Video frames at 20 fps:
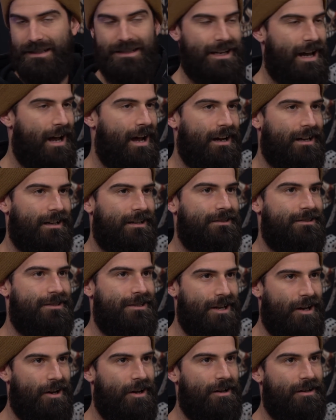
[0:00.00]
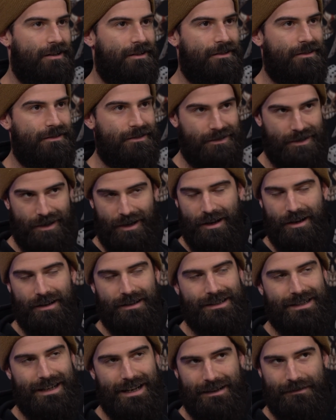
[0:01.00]
Duck, dip,
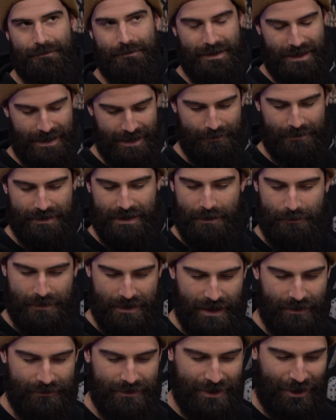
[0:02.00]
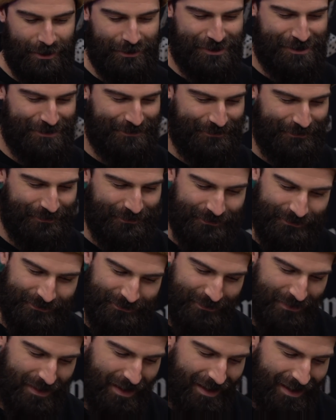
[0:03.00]
dive, and dodge.
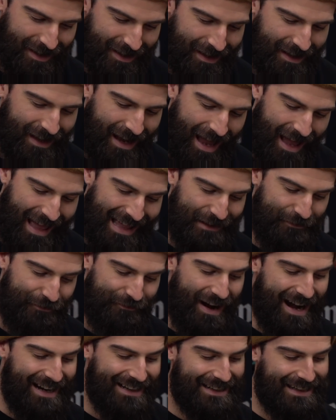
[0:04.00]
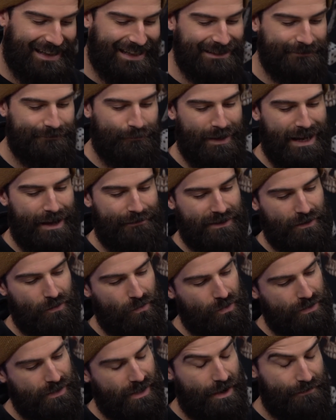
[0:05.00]
And finally, we have the
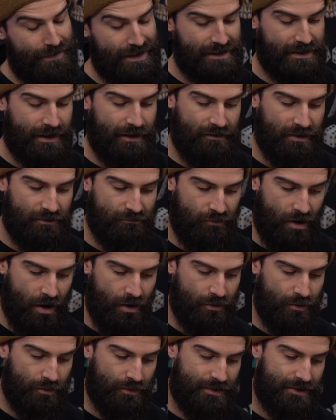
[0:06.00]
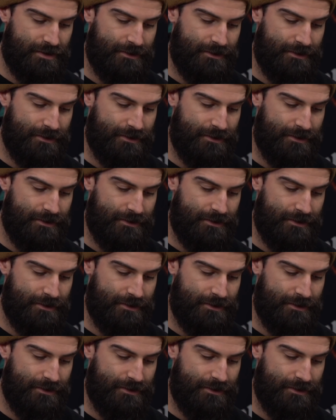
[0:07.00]
Order of the Sacred Rose.